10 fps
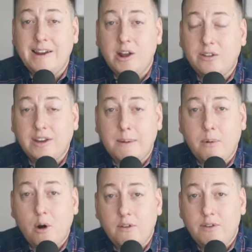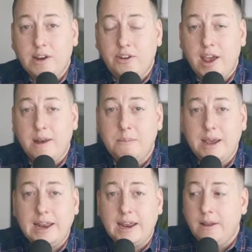I know it's not perfect yet,
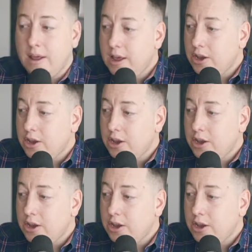meaning,